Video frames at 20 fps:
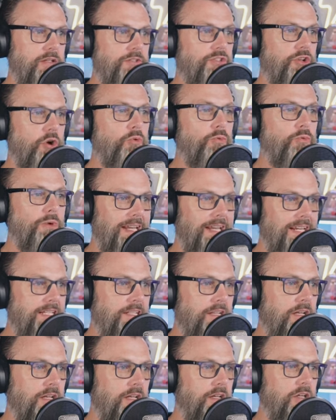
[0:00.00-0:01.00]
So
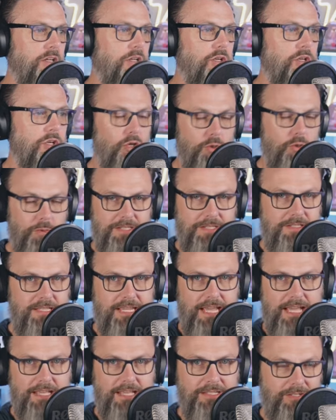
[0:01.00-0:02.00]
Reddit, who is
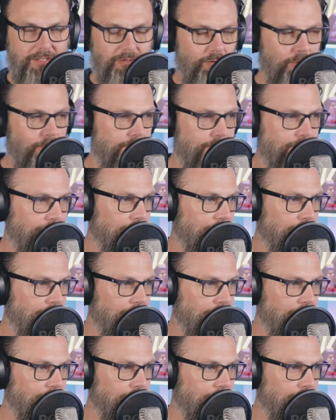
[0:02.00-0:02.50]
the asshole?